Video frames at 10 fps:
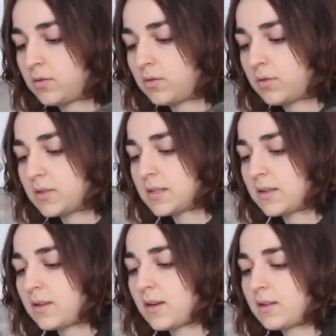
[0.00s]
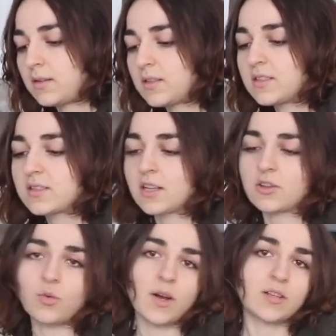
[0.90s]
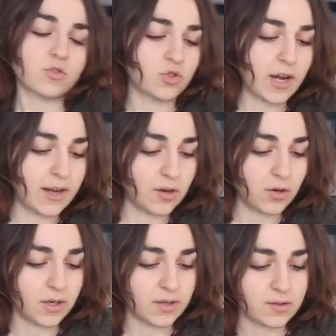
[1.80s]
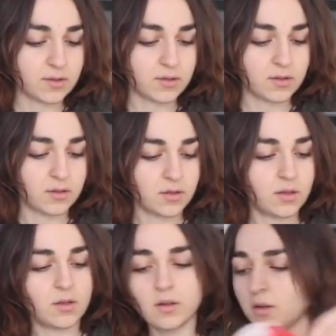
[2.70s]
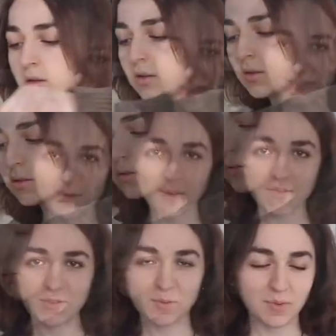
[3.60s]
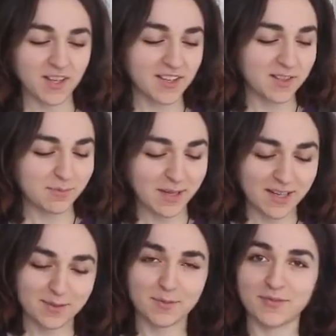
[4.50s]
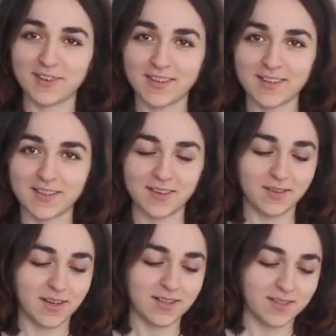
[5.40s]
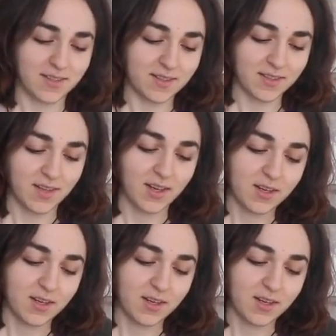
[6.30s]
What's that? This is like the wet and dry ingredients. I had to wait for the plane to pass before I could tell you guys this.